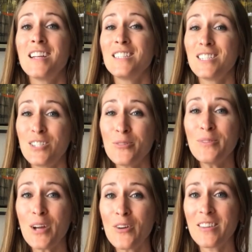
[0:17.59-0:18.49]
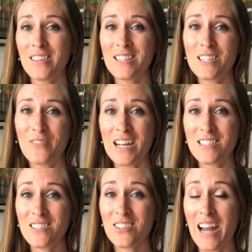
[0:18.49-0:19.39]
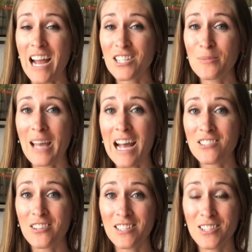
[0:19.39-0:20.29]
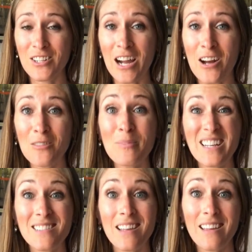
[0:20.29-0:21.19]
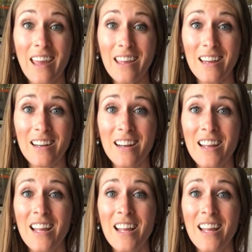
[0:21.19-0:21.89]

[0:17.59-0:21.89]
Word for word: did you know that these devices could actually be hazardous to your health? Because they can.